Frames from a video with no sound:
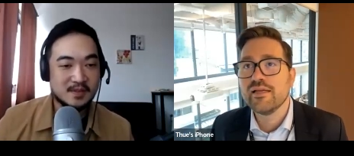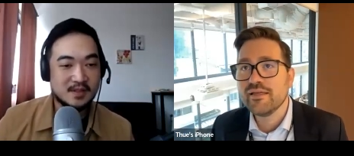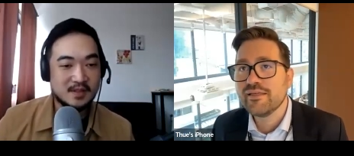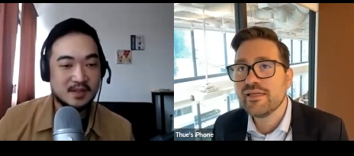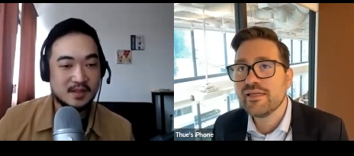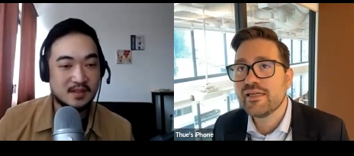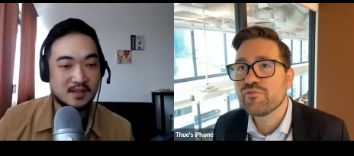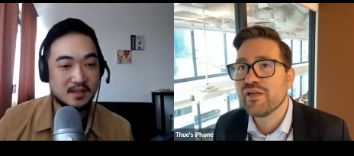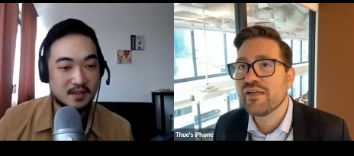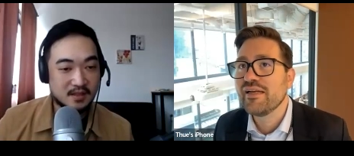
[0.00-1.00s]
Speaker 1: it, it, it
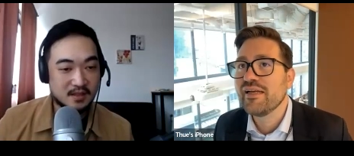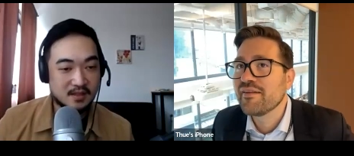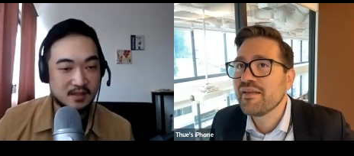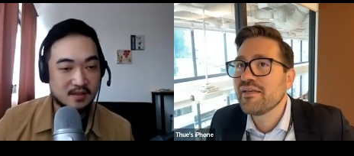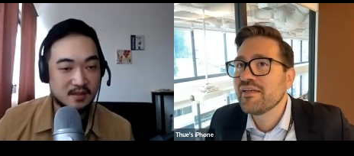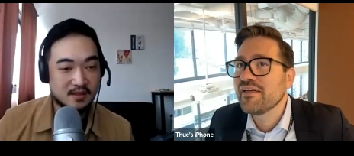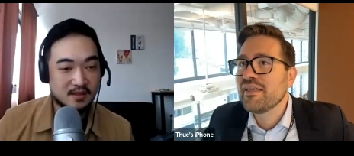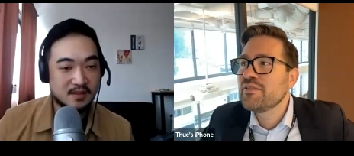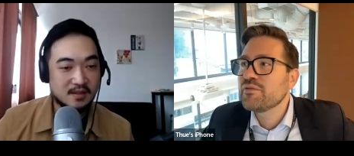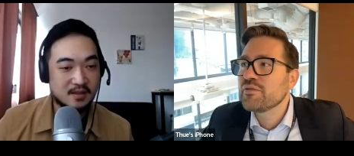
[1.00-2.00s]
did definitely and i think
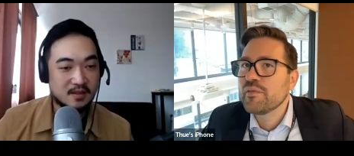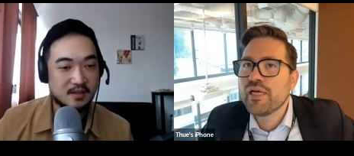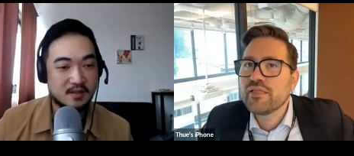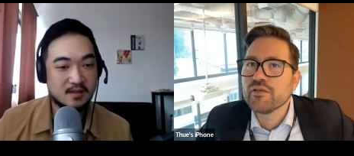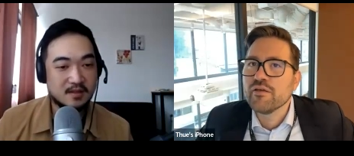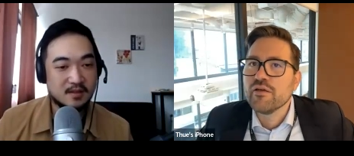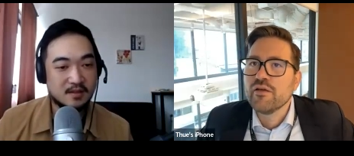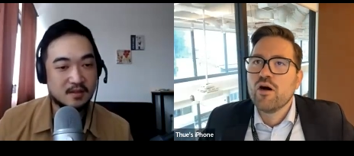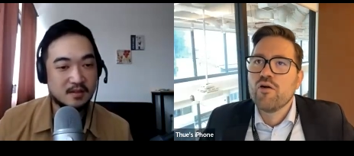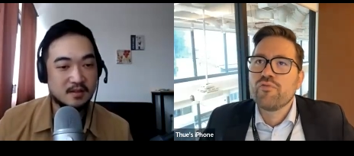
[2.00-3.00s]
a, an interesting
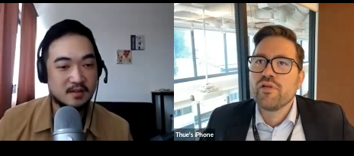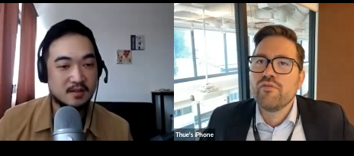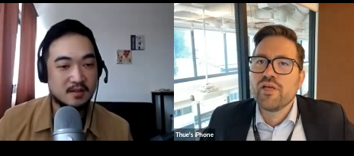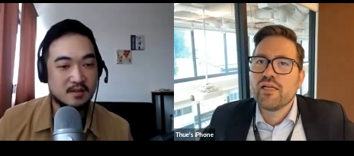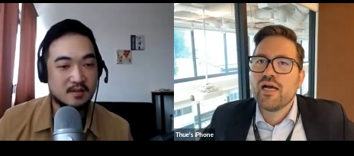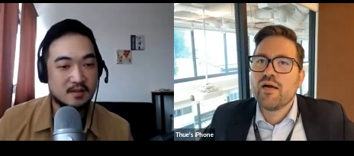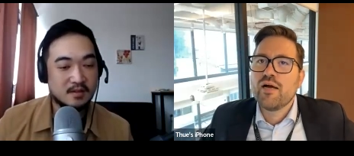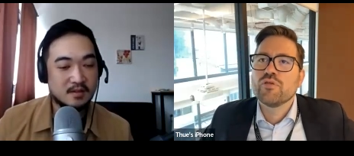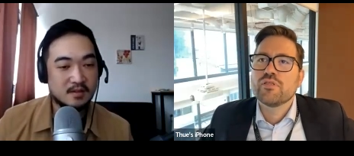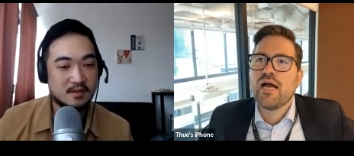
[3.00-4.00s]
picture of in
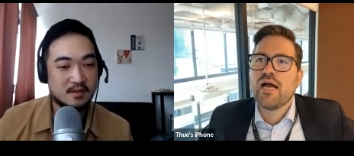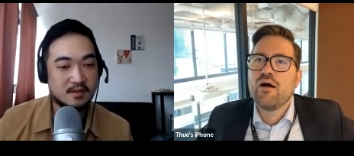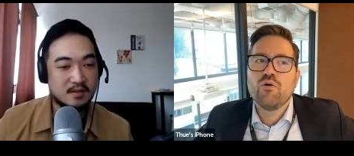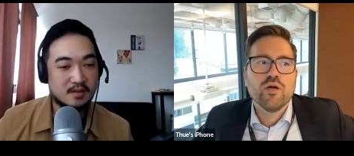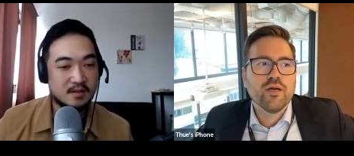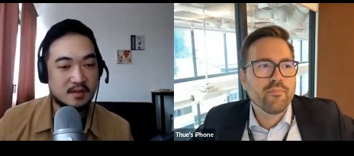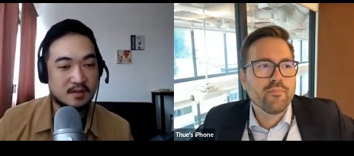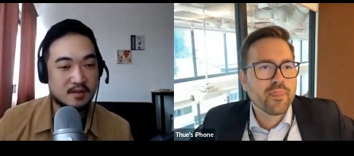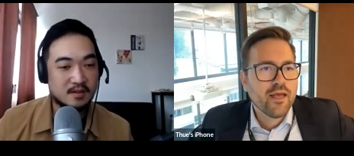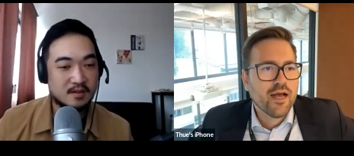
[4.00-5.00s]
vietnam was how
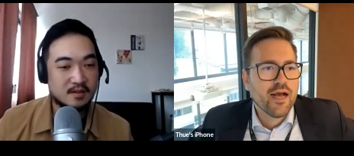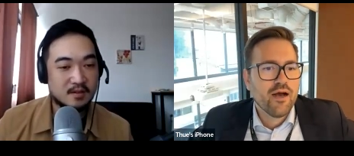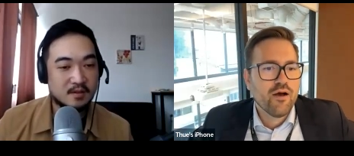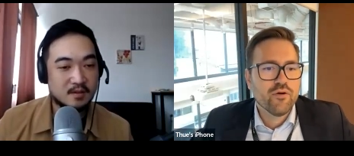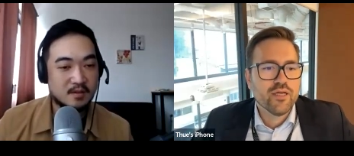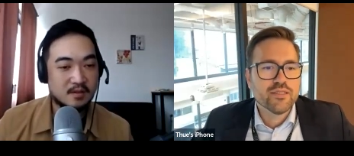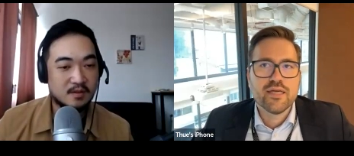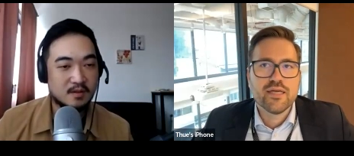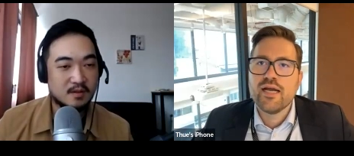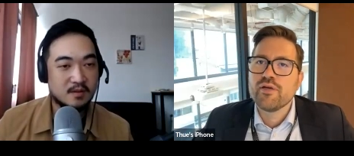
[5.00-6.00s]
um, how
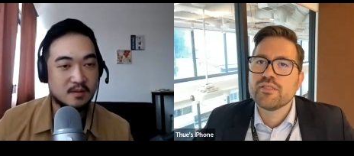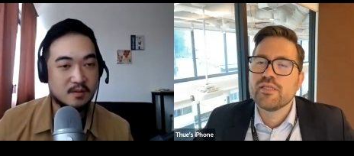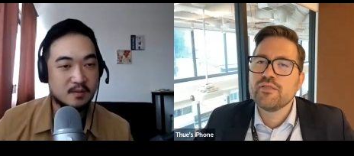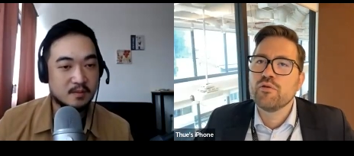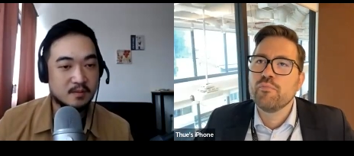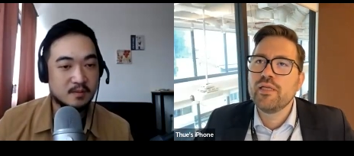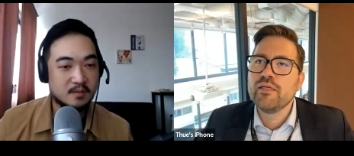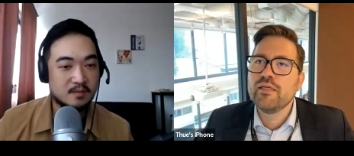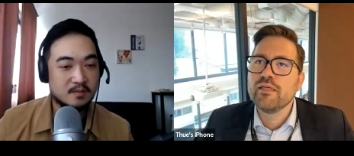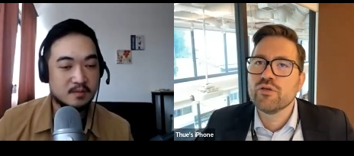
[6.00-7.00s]
entire residential
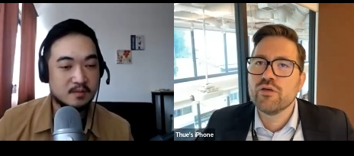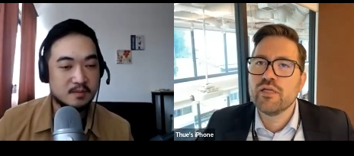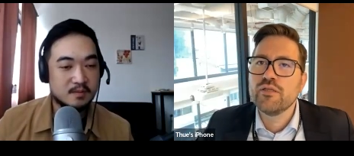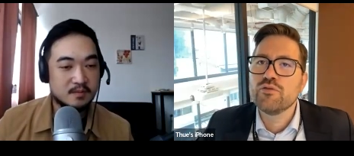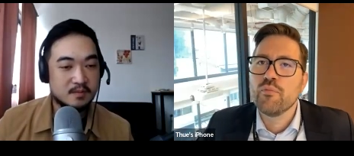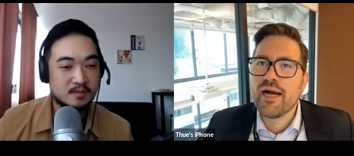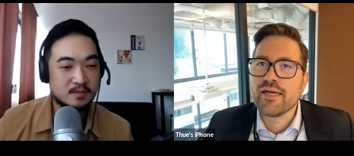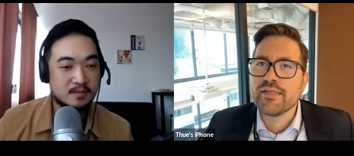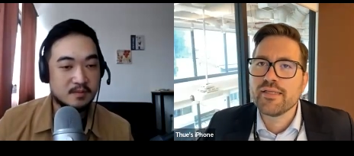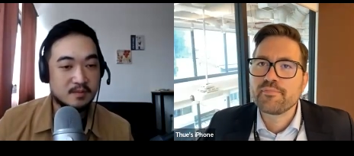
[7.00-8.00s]
buildings turned into a
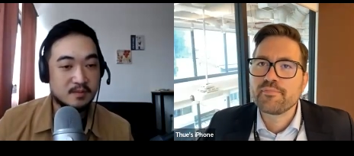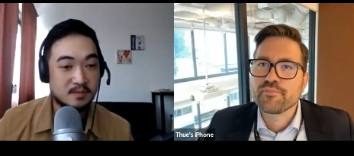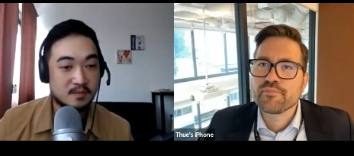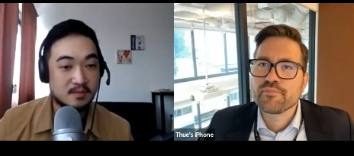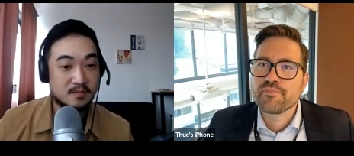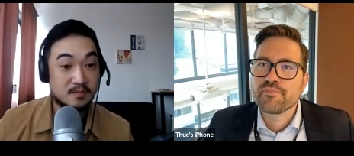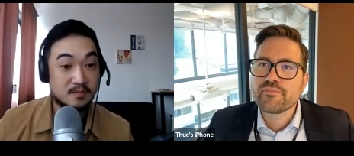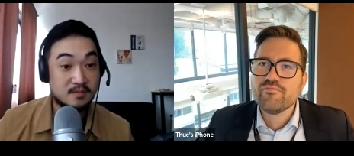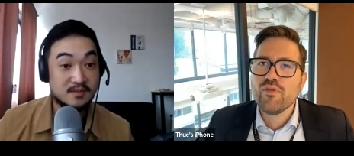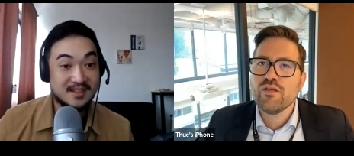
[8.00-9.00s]
market
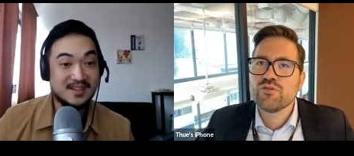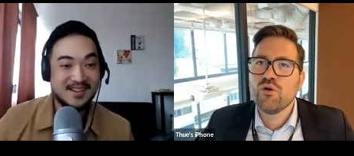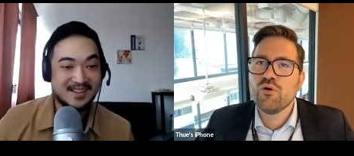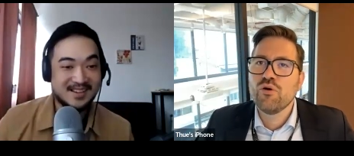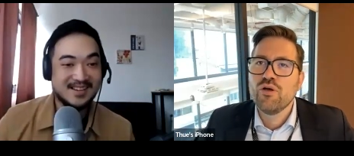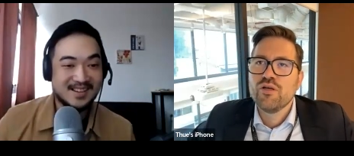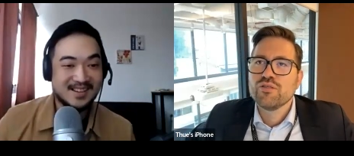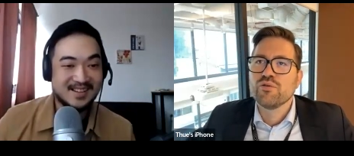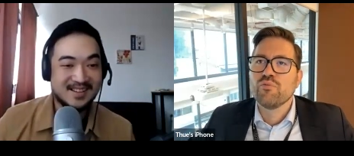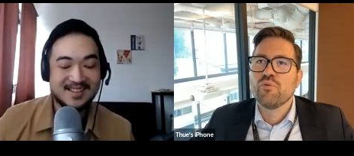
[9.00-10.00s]
so
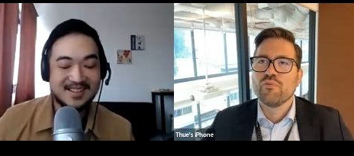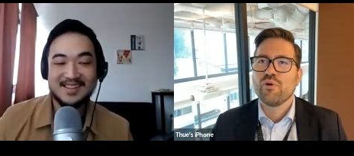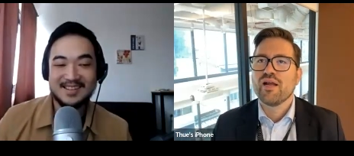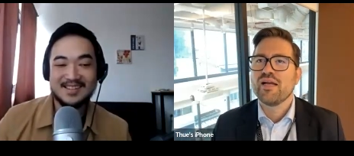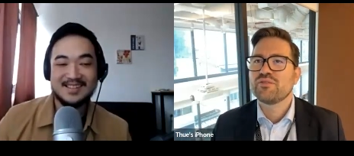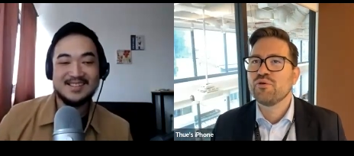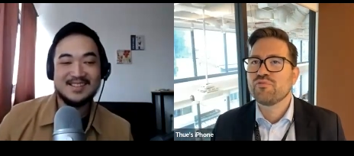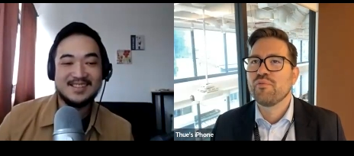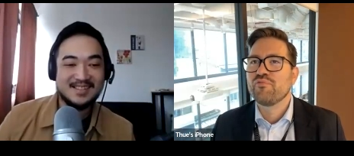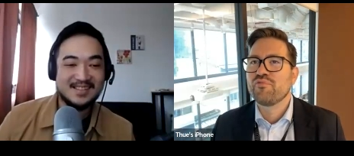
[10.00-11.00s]
so what what i
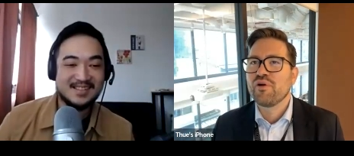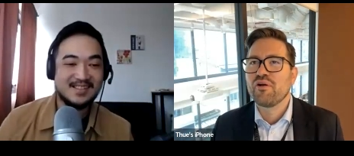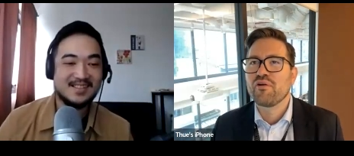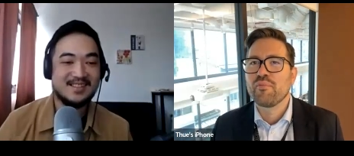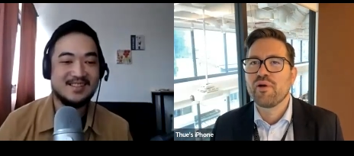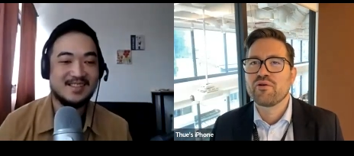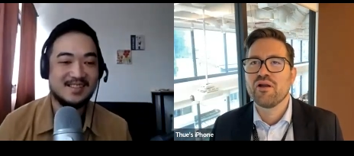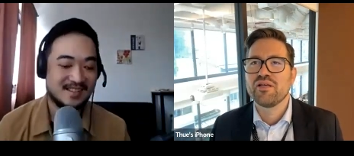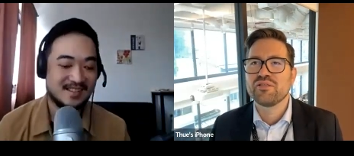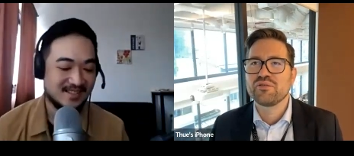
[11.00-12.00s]
saw from from a lot of my
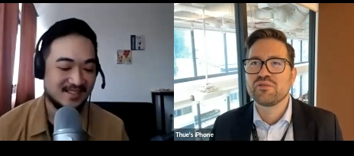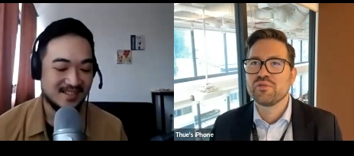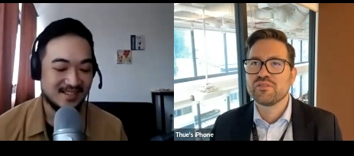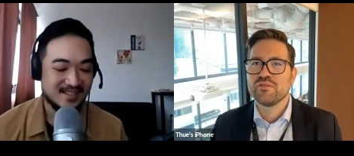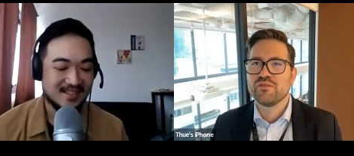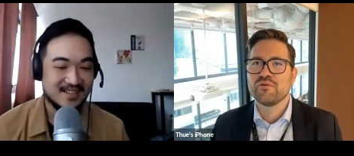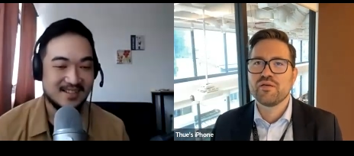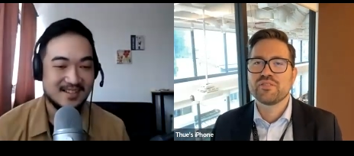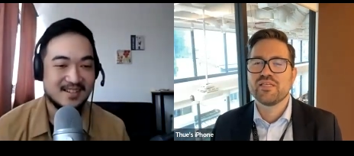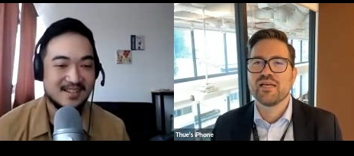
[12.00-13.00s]
colleagues also was you know
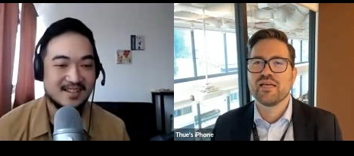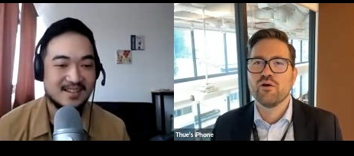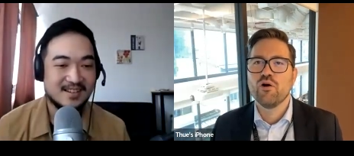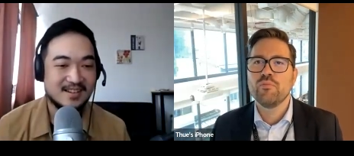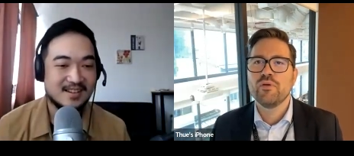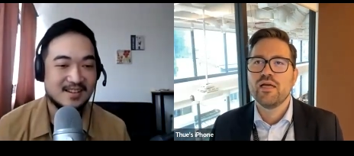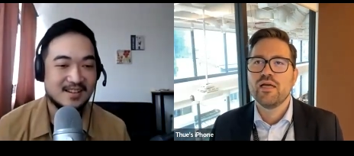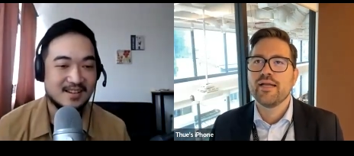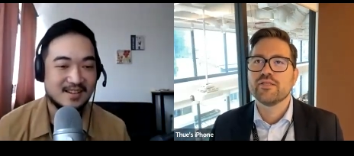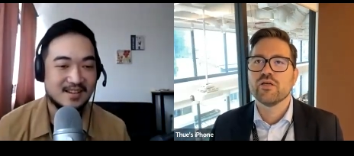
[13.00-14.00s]
they were sitting at home
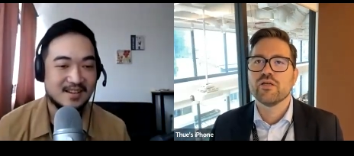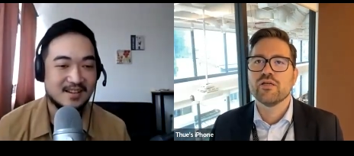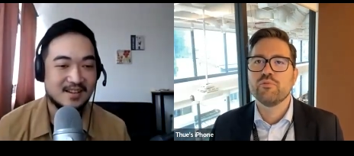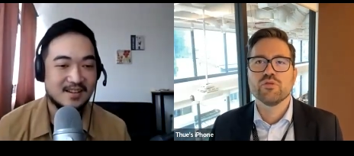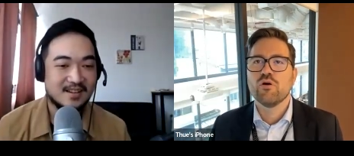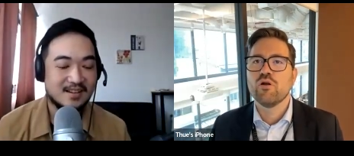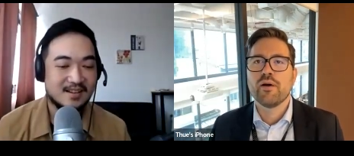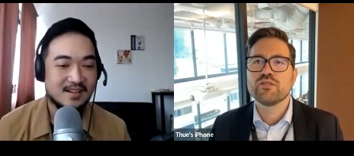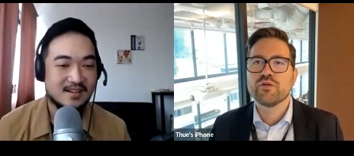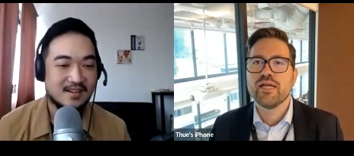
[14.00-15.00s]
and suddenly it was all
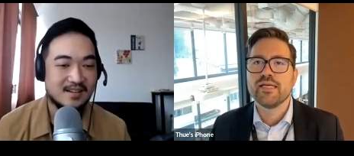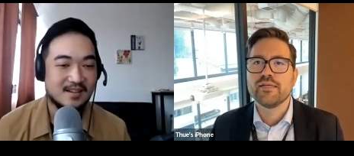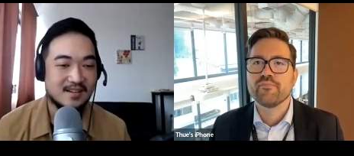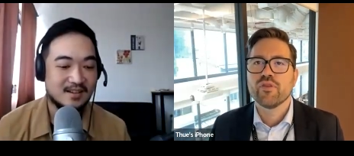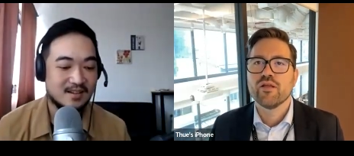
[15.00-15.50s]
about trading